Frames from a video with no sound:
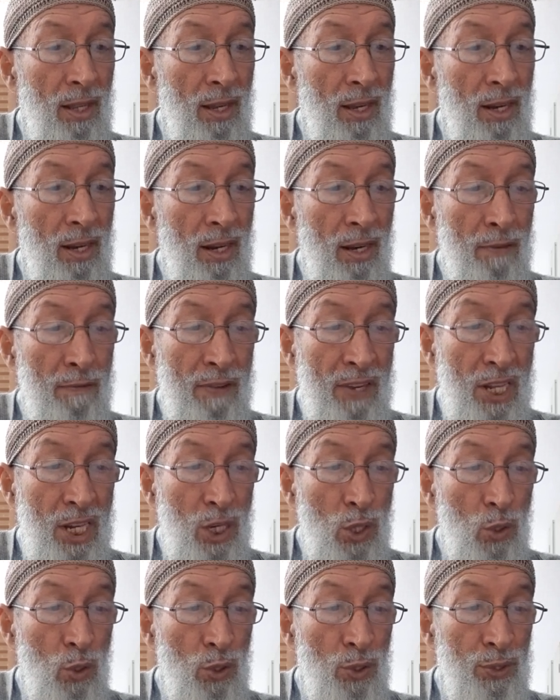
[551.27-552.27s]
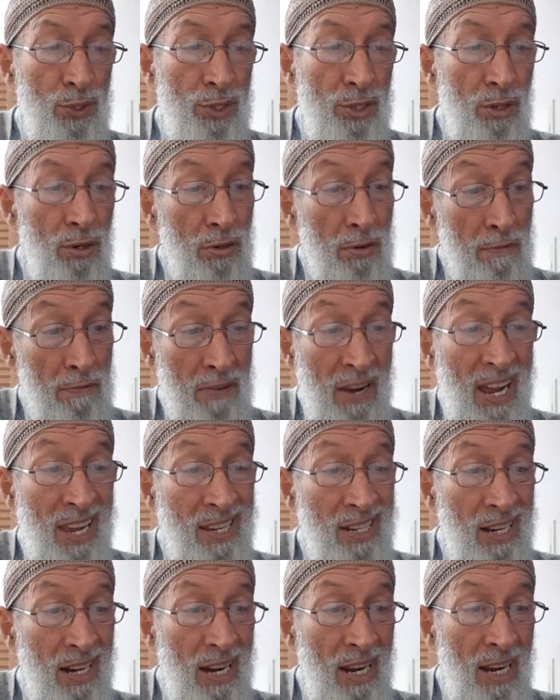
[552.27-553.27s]
Leviticus or
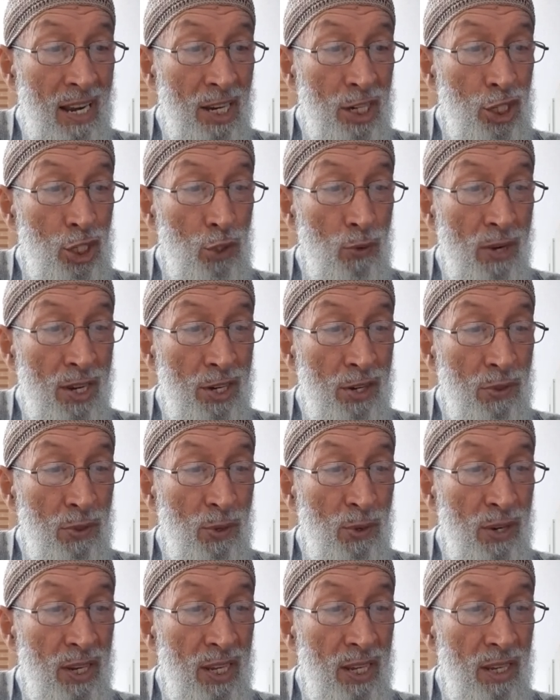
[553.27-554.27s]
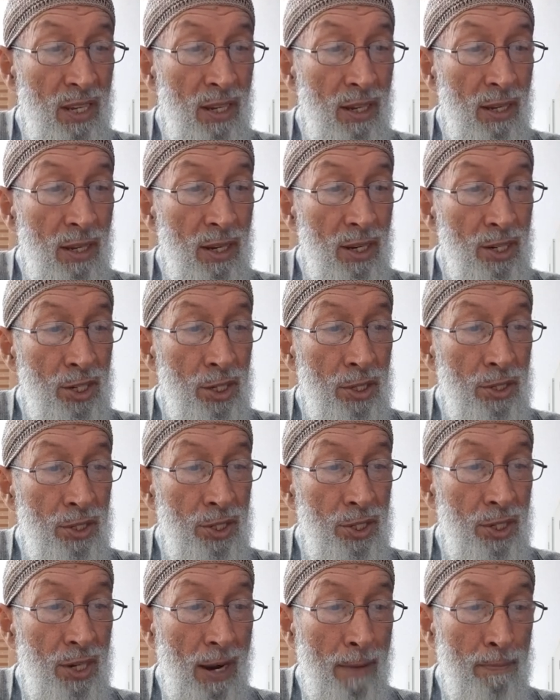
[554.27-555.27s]
Vayikra 23,
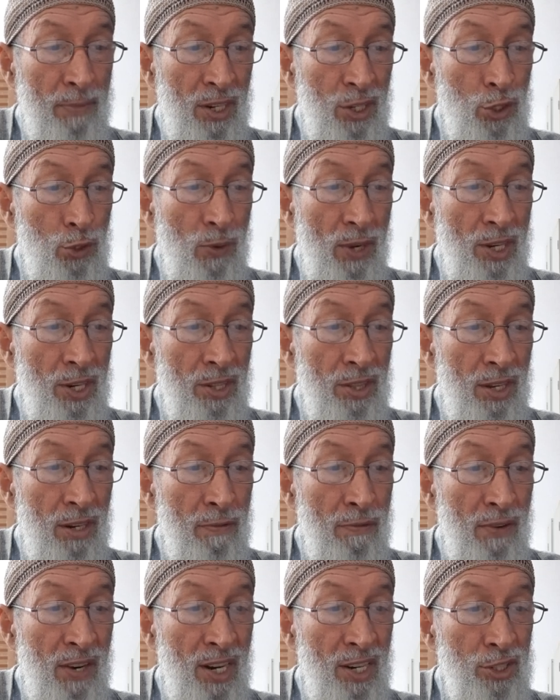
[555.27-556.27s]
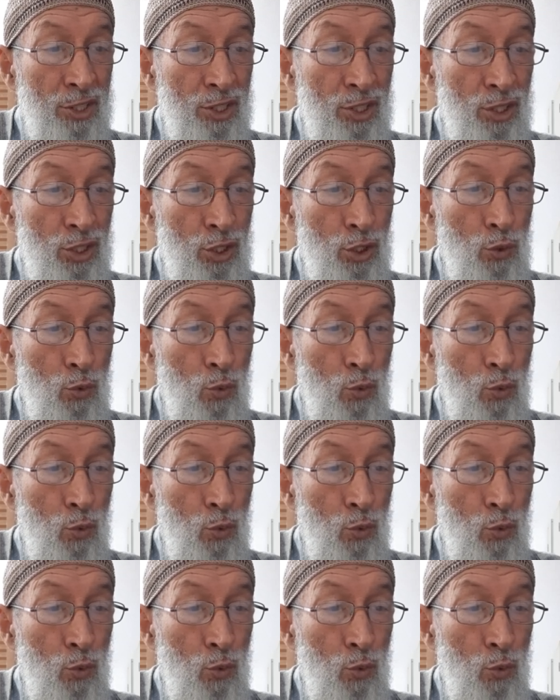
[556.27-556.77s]
chapter 23, verse